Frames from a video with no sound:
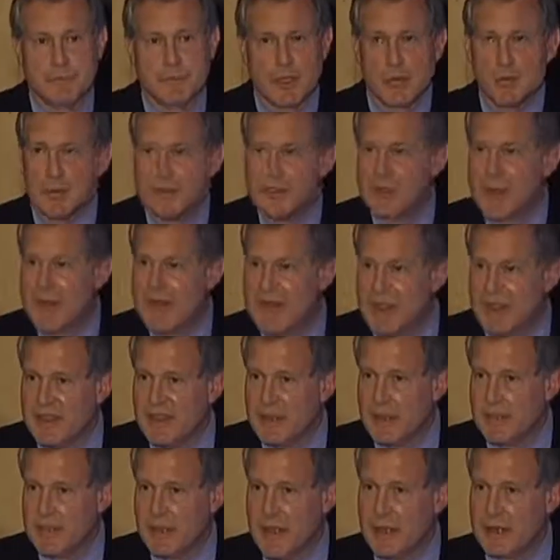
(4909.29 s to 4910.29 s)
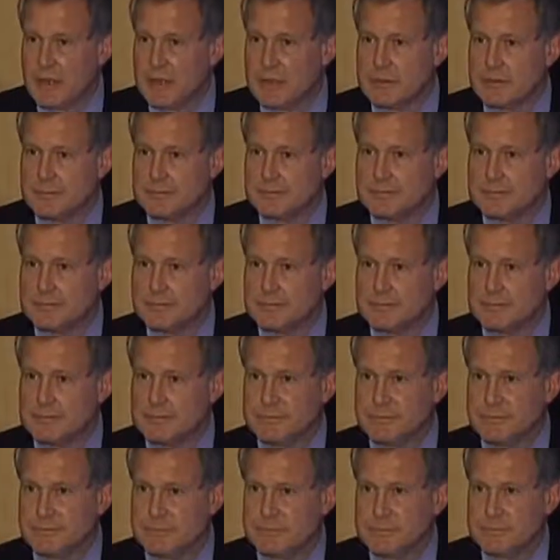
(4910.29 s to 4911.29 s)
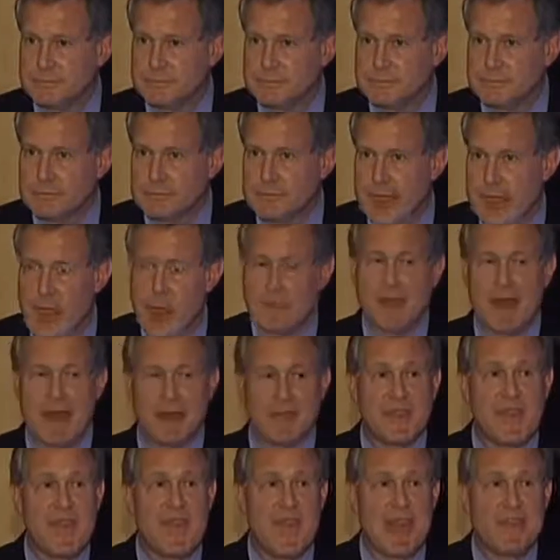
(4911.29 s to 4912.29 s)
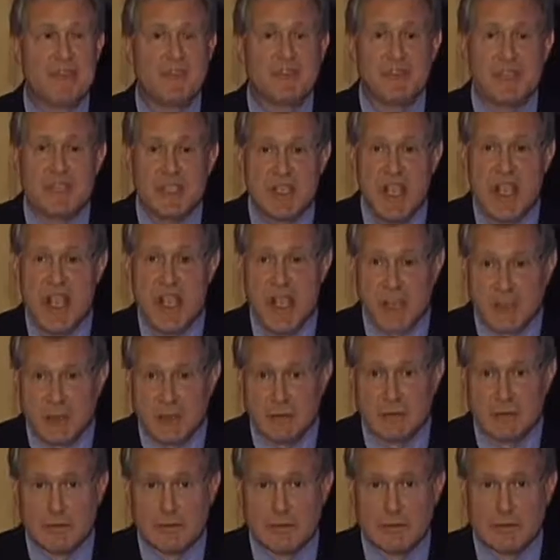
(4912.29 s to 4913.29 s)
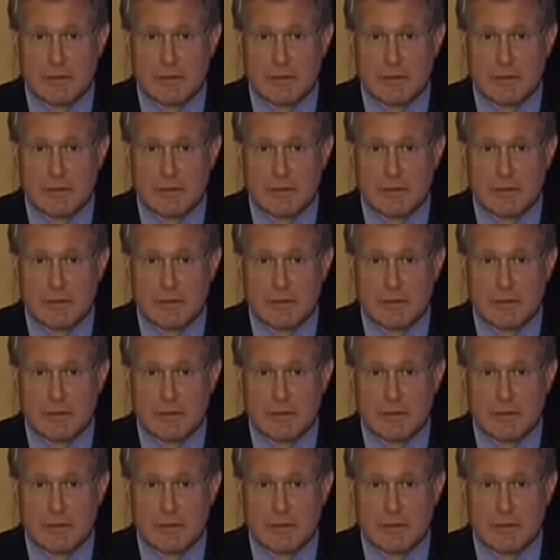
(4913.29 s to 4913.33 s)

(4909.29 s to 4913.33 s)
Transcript: Can we do anything about it? How about the FDA?